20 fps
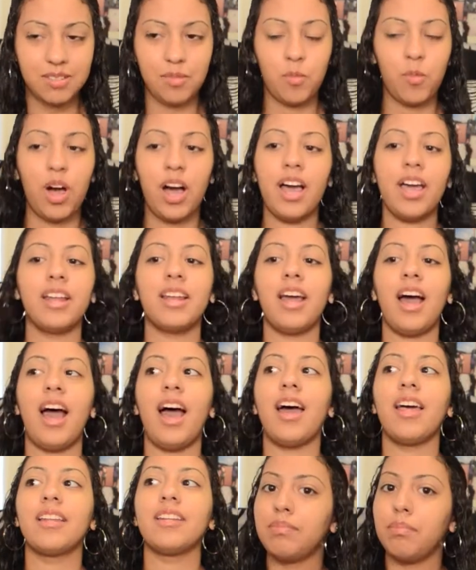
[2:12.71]
Why
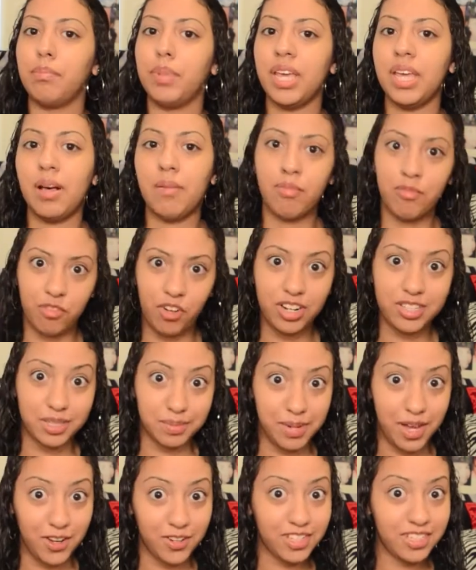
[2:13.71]
not be upfront
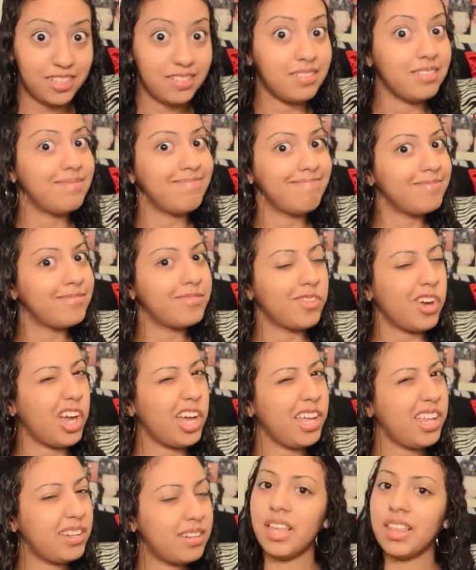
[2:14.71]
about it,
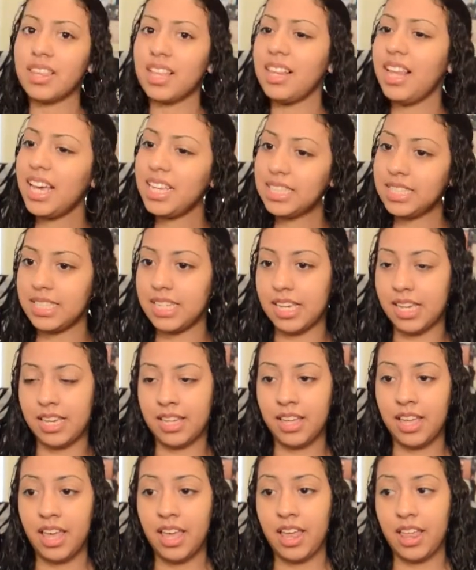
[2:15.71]
right? The last
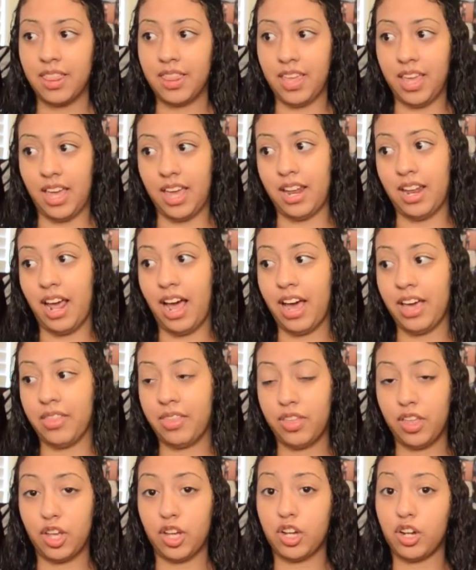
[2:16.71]
thing that I
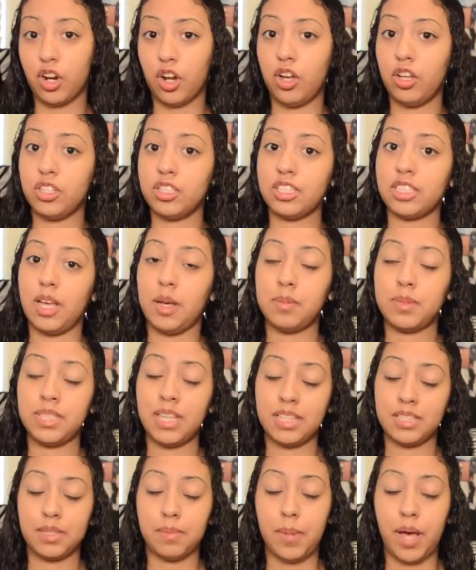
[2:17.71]
think girls
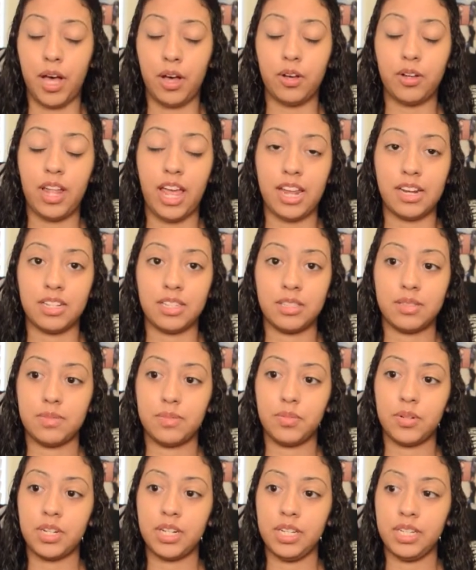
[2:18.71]
obsess about, and it's
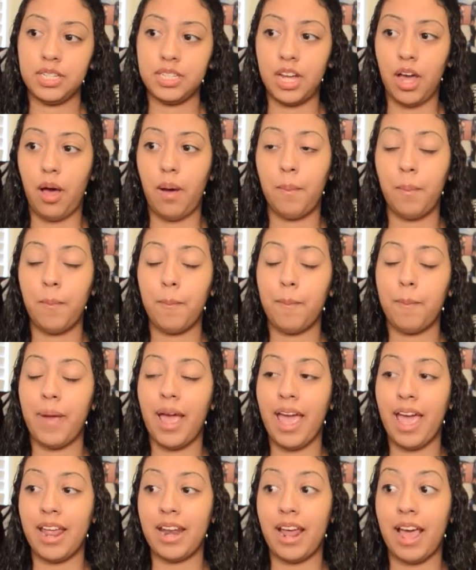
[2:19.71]
pretty dumb,
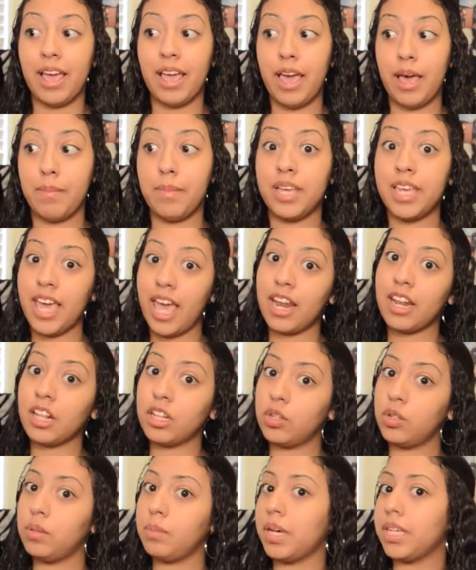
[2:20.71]
and I am again
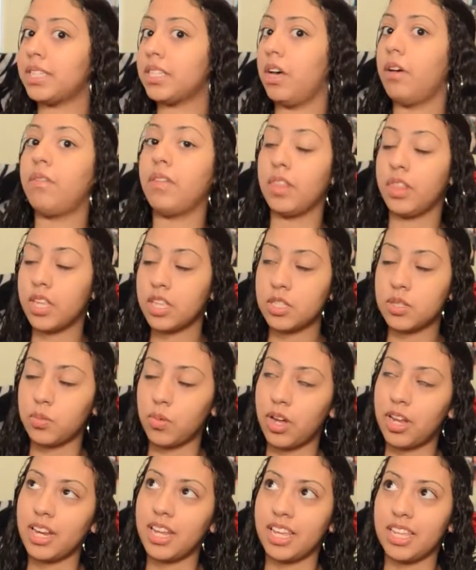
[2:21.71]
including myself in this
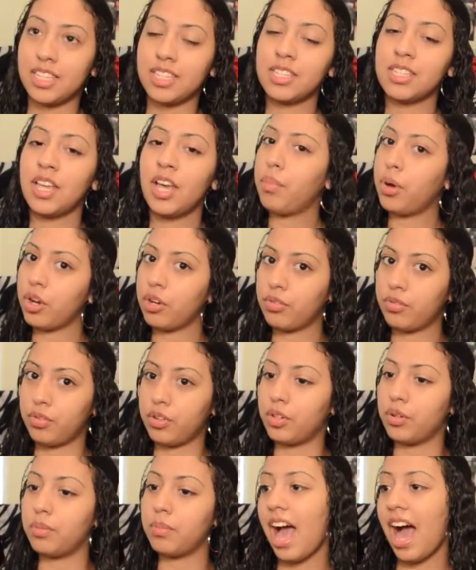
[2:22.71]
one, is
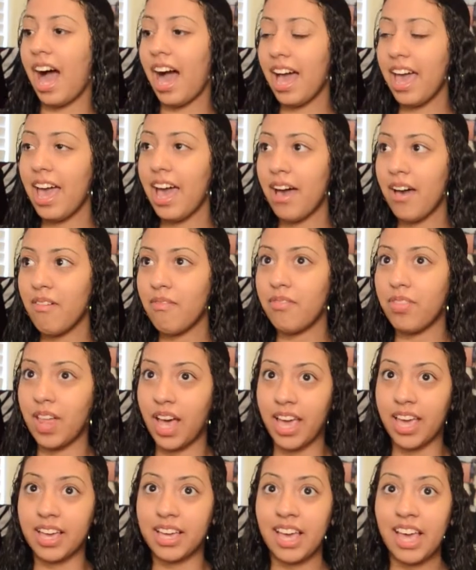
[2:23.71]
perfume. I have
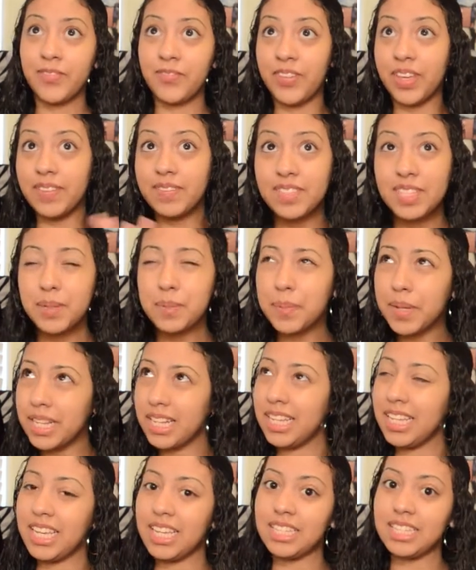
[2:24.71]
like 50
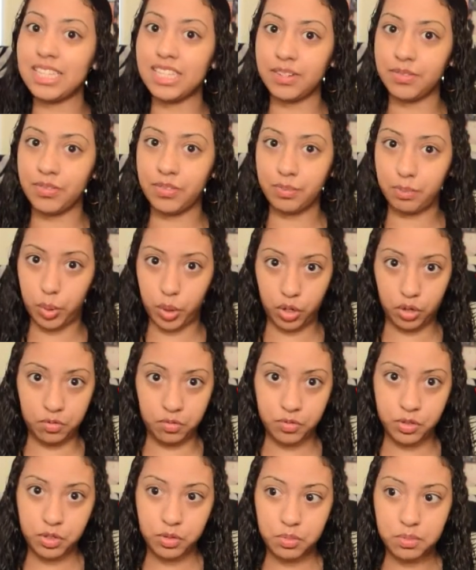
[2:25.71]
billion different
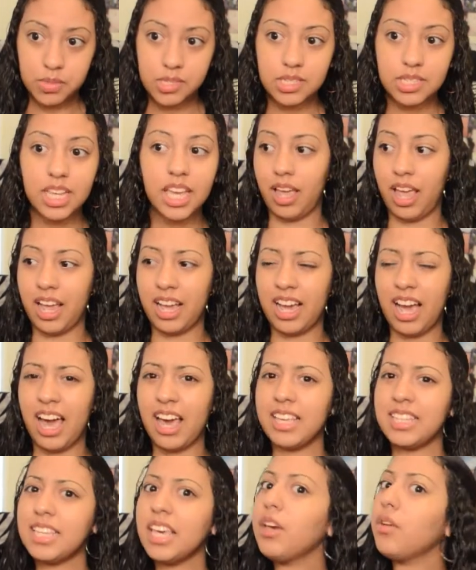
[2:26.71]
perfumes, and
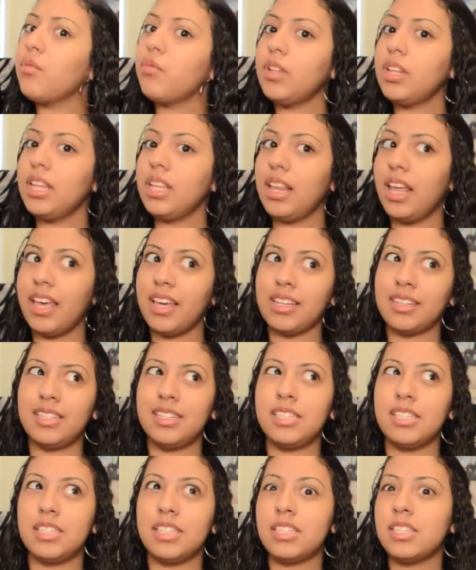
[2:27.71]
guys can't really
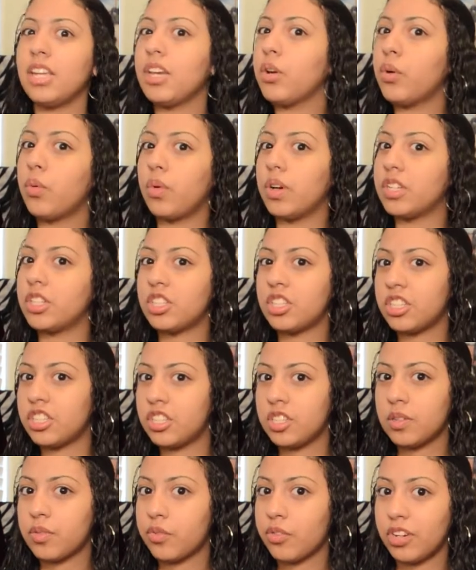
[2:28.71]
like distinguish the
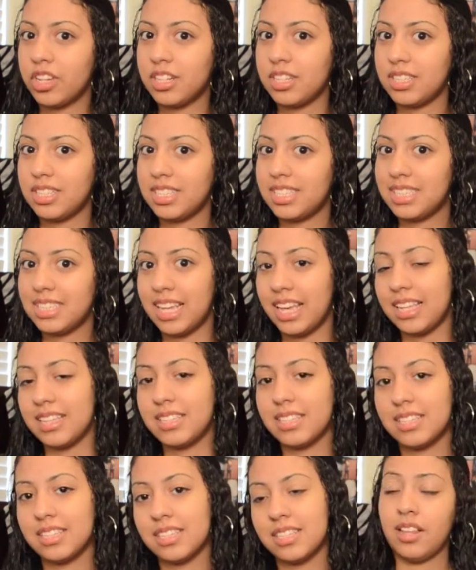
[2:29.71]
different
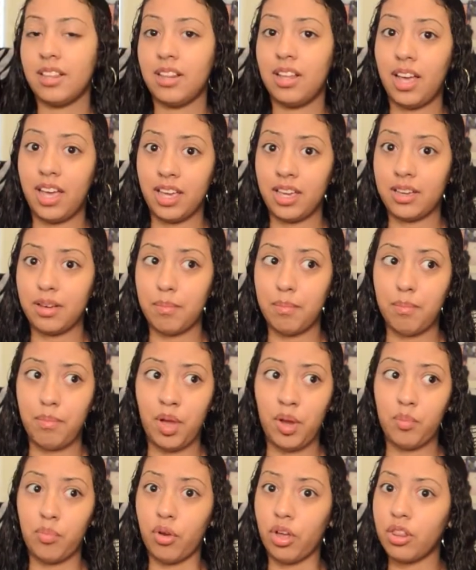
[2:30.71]
scents. Like,
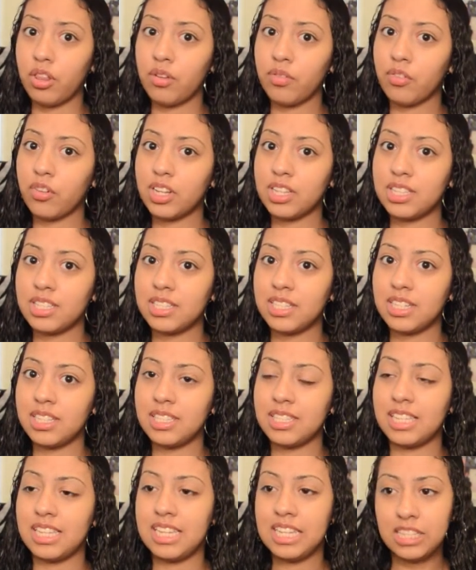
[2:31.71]
my brother, for
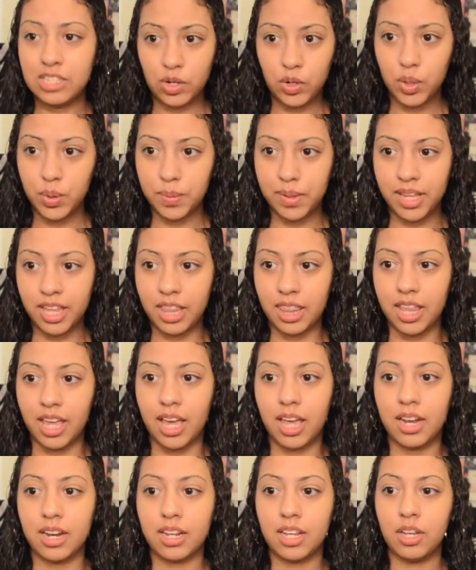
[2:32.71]
instance, he told me
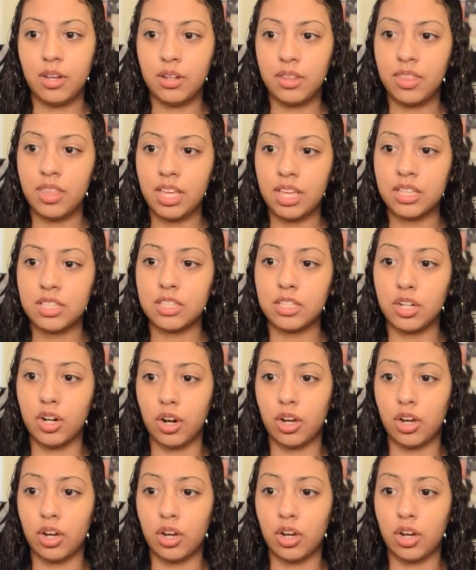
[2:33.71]
that he thinks